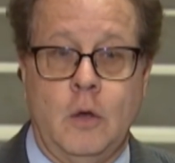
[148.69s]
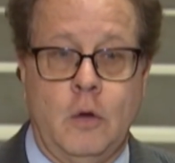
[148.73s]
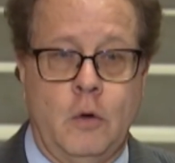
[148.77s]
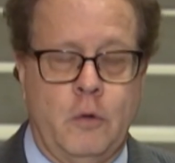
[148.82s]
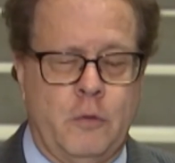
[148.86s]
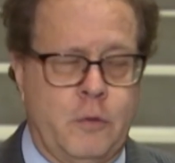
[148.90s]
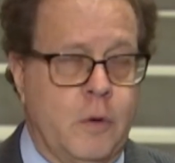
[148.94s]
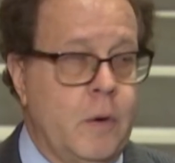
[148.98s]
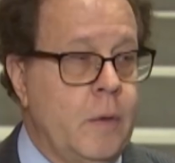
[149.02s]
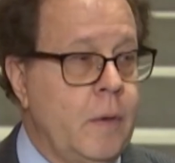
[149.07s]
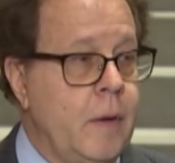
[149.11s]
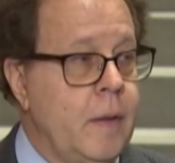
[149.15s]

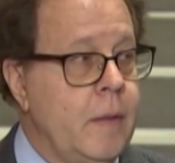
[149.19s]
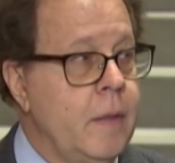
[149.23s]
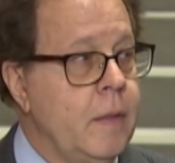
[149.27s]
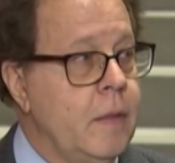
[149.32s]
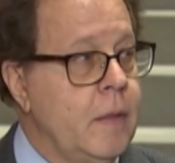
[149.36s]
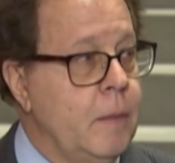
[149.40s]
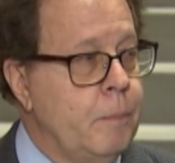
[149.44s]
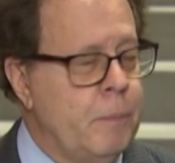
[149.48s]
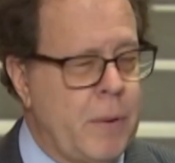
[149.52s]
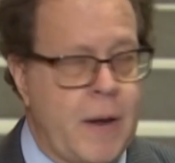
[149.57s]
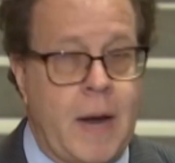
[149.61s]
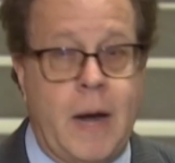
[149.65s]
for
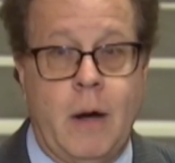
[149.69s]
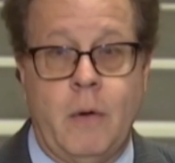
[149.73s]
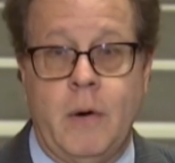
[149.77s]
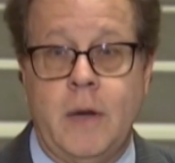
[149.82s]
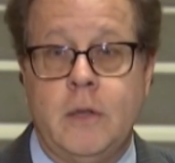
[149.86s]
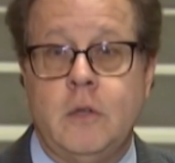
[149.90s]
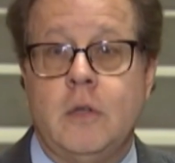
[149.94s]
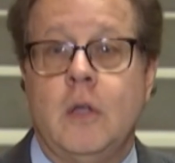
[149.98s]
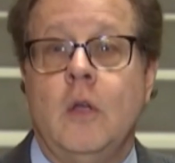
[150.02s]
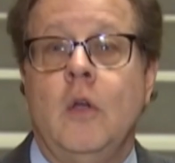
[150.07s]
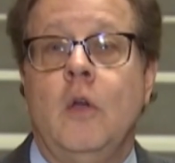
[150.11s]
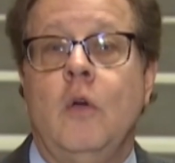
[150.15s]
the
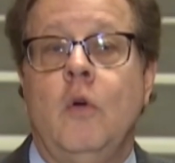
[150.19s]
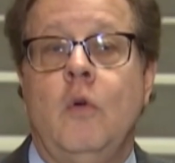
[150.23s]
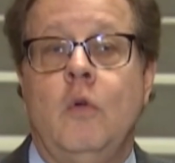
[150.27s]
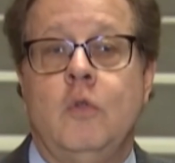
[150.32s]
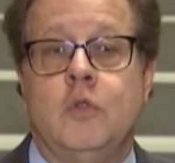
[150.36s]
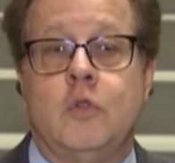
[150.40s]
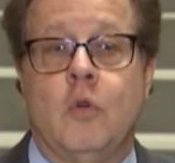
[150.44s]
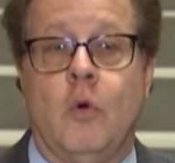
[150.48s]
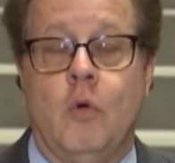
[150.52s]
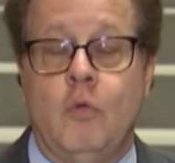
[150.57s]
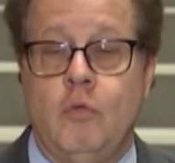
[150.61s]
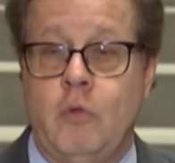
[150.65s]
parent
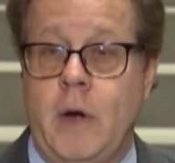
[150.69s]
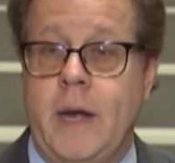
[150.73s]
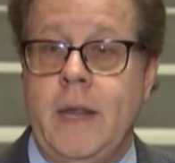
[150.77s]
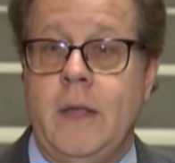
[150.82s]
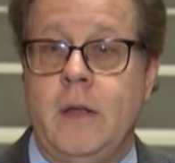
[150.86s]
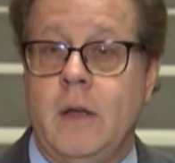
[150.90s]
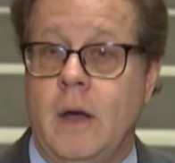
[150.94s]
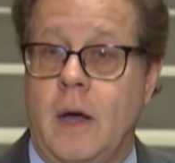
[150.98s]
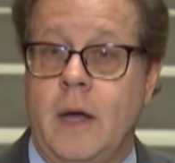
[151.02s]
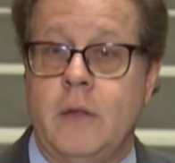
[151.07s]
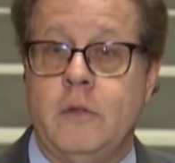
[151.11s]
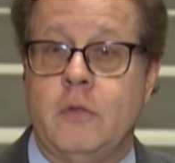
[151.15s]
who's already
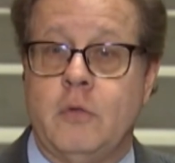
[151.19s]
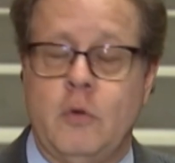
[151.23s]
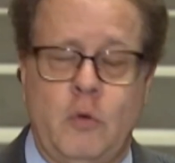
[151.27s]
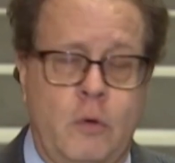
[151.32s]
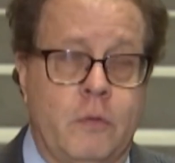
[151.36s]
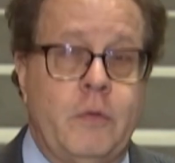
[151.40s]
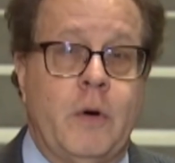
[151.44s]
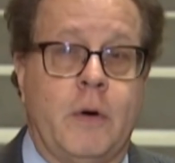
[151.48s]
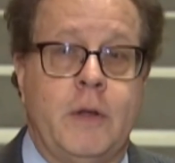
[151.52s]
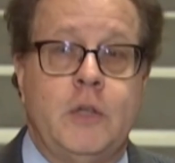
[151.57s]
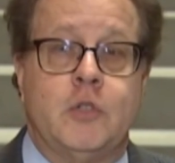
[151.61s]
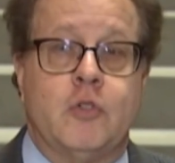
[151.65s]
gone through
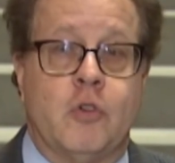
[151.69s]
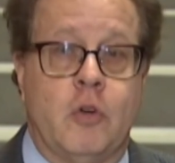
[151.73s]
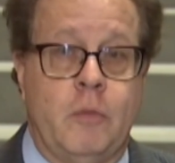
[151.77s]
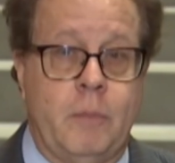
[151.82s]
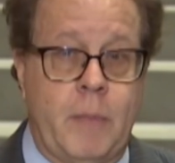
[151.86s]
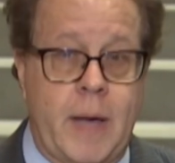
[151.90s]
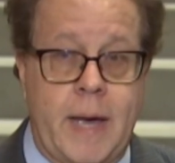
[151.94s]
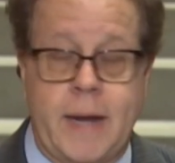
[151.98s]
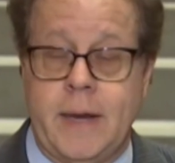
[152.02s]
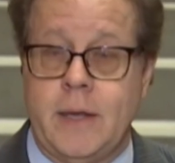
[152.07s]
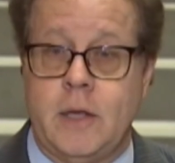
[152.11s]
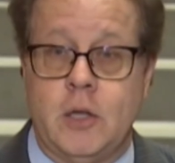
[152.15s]
a very
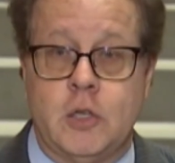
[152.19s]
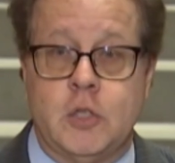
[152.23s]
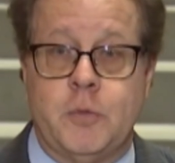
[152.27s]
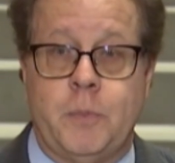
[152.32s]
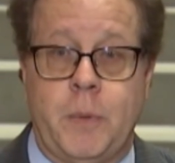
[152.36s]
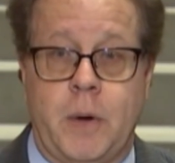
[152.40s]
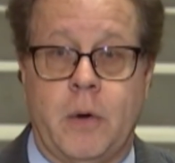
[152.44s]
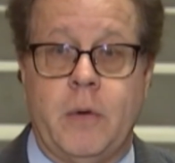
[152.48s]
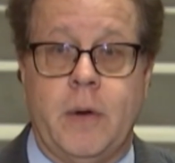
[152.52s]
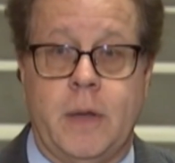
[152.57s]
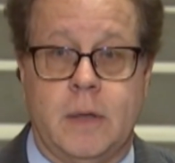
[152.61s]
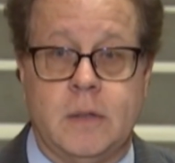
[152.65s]
traumatic
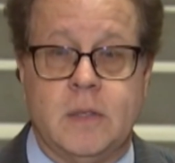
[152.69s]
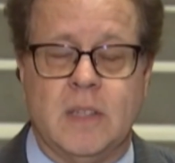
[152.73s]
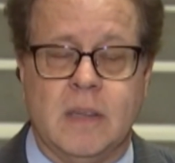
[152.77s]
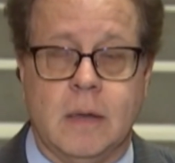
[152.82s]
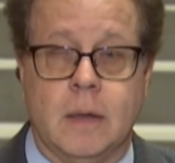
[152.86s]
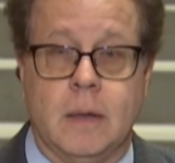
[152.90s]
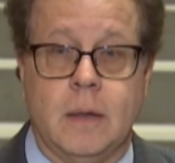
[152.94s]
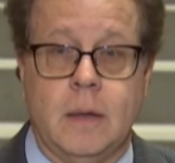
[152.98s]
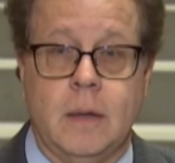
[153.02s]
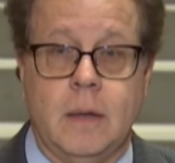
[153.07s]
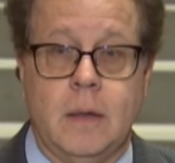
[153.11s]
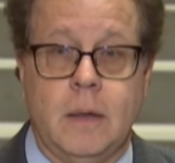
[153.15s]
experience
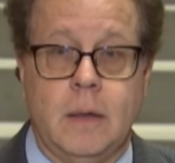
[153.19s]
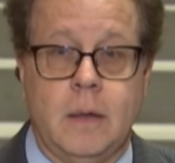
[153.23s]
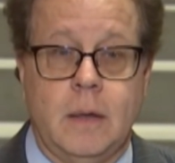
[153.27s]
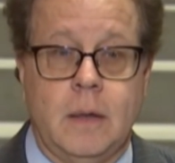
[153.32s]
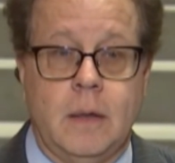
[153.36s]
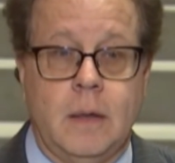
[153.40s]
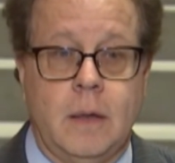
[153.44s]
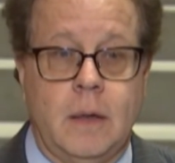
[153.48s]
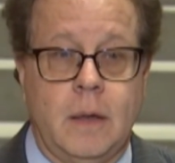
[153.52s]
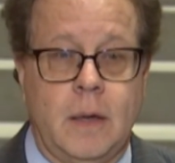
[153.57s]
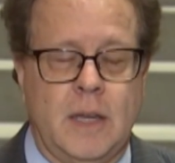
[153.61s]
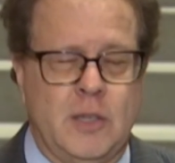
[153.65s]

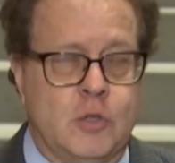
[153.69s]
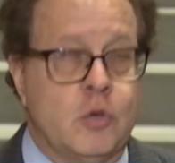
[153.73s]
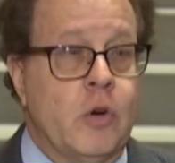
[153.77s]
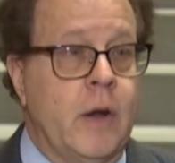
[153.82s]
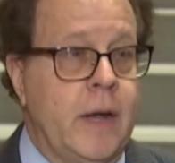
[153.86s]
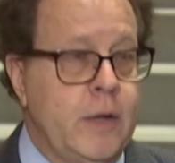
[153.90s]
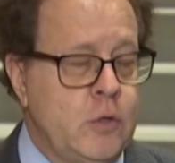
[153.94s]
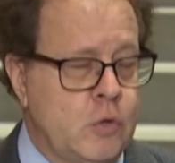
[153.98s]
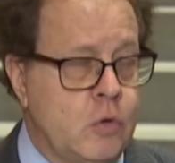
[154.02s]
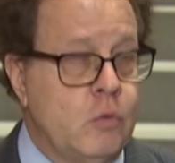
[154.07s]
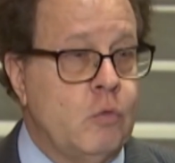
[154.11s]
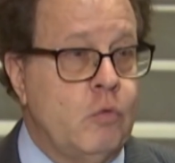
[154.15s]
in
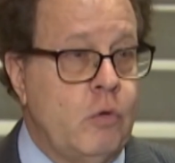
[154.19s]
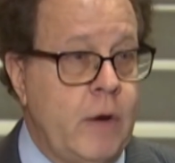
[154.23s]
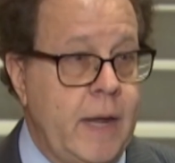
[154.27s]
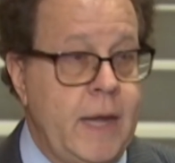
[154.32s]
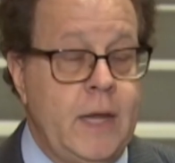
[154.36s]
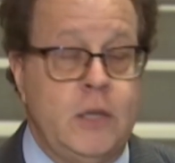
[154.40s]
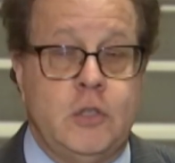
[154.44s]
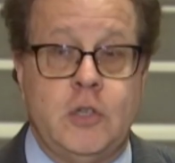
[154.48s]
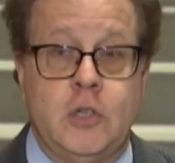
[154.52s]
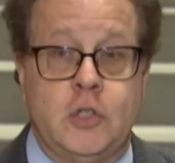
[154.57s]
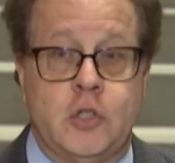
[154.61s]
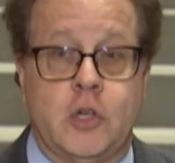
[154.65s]
trying to
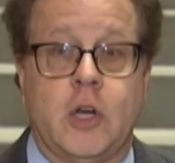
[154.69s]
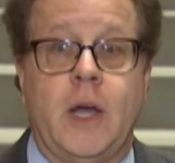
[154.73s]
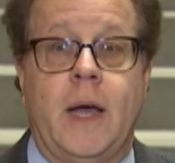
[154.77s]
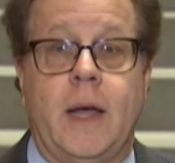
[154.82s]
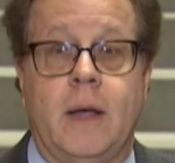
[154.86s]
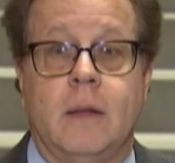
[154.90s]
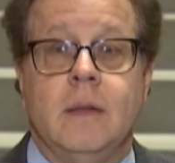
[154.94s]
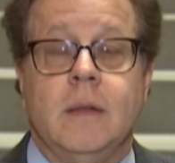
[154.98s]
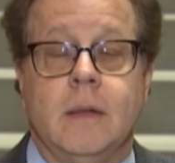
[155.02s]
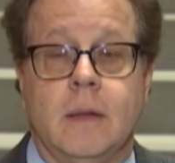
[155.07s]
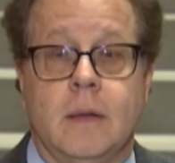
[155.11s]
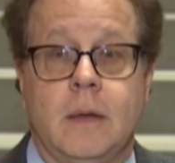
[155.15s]
raise a
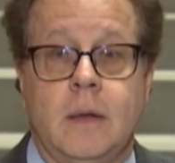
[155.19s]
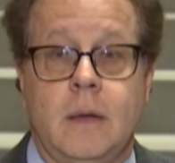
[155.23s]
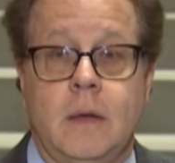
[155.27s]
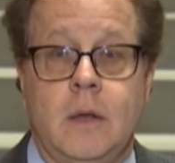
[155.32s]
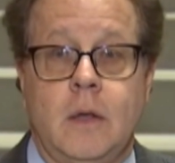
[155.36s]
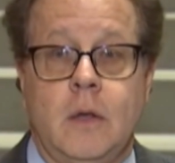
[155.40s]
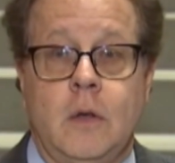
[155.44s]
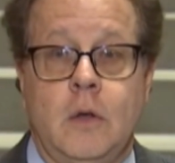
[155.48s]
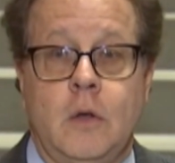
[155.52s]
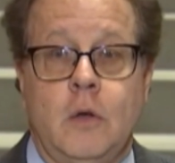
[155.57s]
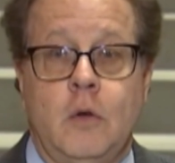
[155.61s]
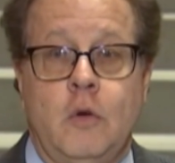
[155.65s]
child
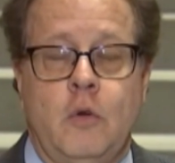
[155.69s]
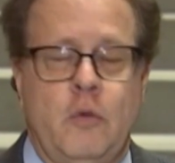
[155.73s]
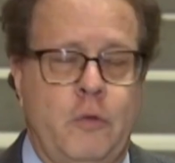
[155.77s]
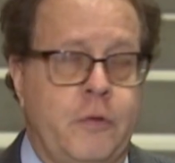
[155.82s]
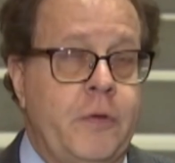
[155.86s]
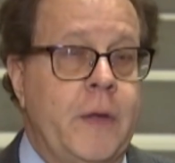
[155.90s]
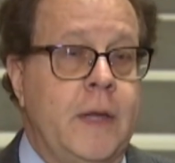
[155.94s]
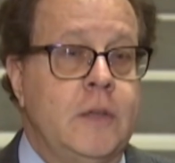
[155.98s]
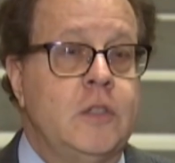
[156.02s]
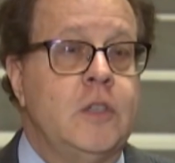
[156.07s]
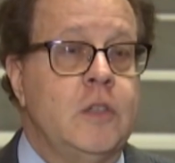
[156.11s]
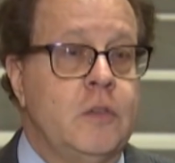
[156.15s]
who
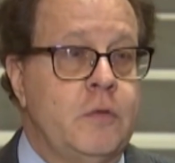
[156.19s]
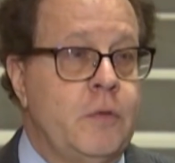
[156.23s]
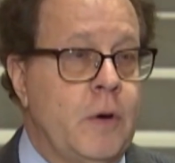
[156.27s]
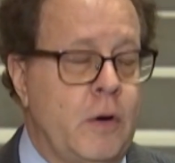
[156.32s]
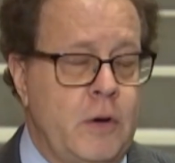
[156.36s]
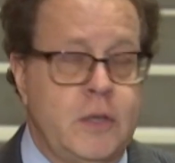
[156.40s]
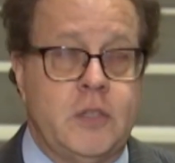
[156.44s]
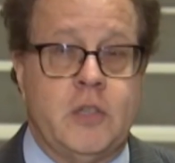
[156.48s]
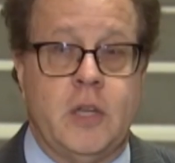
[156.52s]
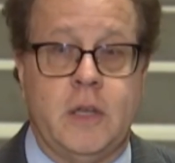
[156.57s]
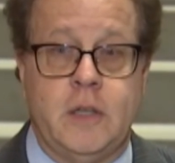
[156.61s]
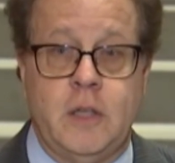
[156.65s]
faces
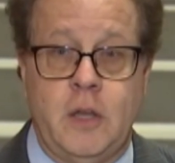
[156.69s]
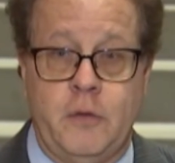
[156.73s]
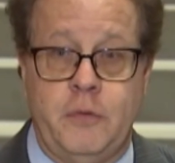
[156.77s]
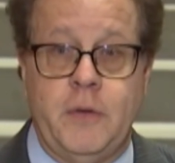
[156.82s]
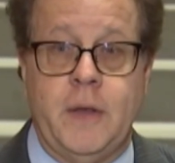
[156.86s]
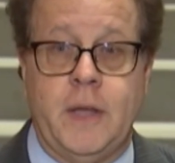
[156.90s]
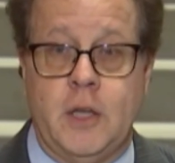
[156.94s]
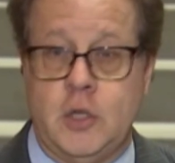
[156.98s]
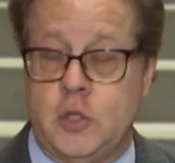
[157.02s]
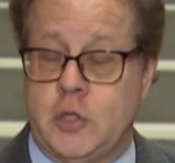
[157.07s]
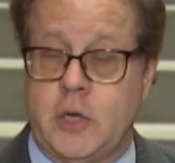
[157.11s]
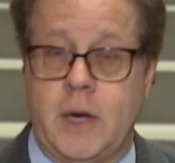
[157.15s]
very
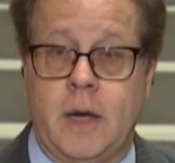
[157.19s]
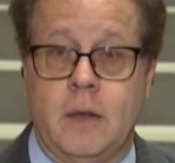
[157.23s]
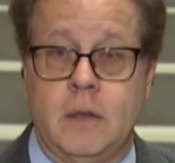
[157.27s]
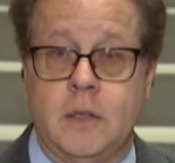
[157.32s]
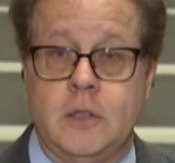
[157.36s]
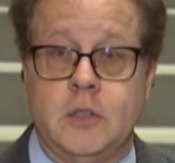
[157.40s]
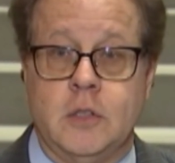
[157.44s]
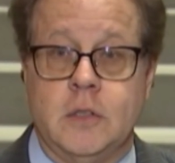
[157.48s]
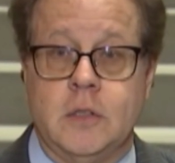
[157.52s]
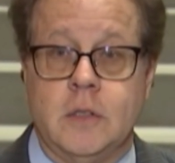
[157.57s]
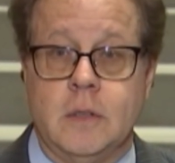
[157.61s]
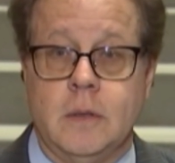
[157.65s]
significant
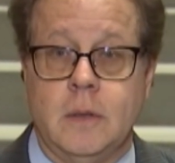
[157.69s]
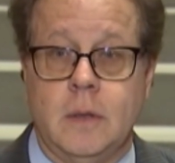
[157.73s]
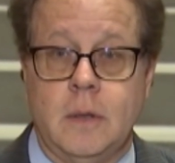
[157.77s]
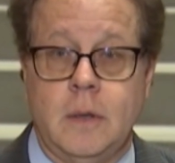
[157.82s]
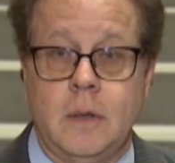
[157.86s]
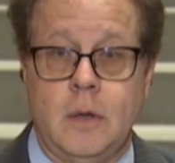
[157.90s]
challenges,